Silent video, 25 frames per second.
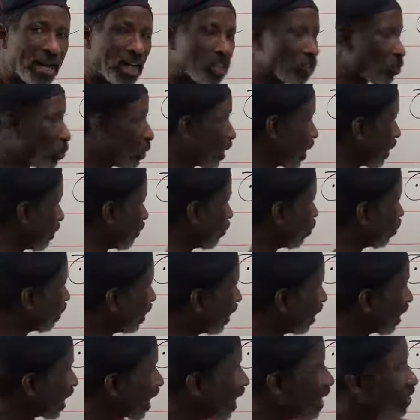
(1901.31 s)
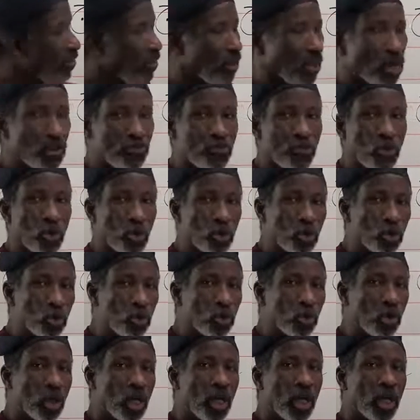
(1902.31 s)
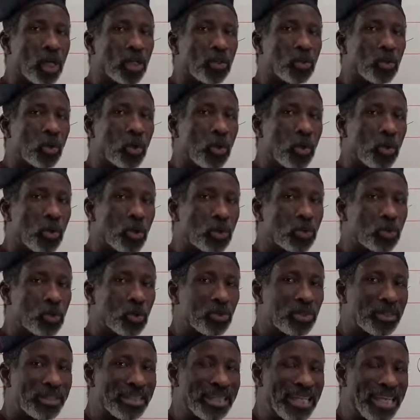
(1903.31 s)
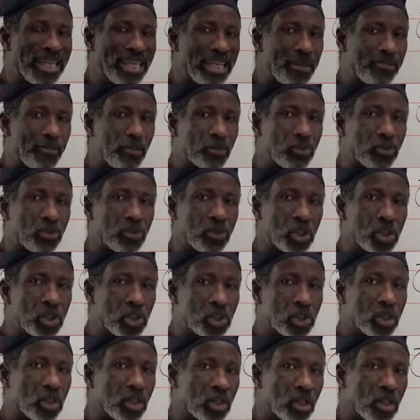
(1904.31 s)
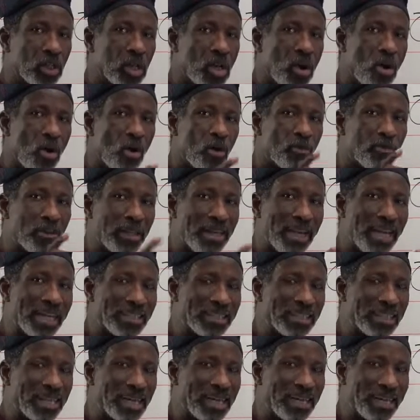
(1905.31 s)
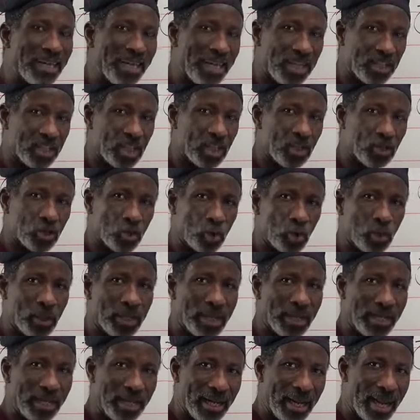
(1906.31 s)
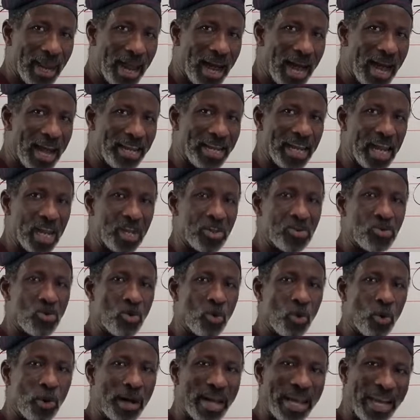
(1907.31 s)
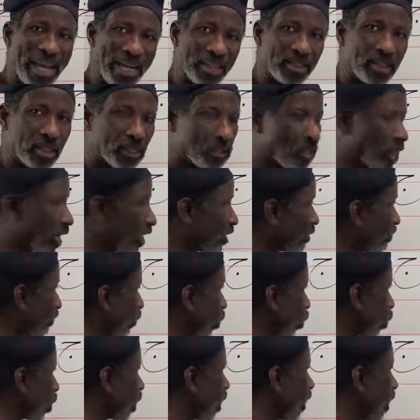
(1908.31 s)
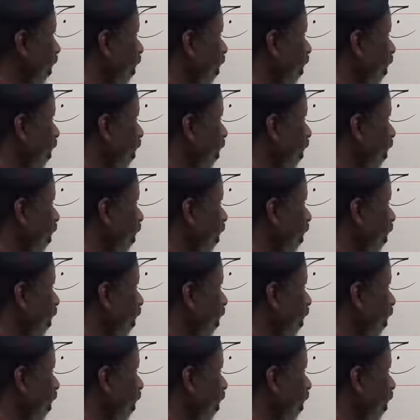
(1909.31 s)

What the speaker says: That's why I put the line there for you to look to see the position of the letter in relation to line in your exercise book.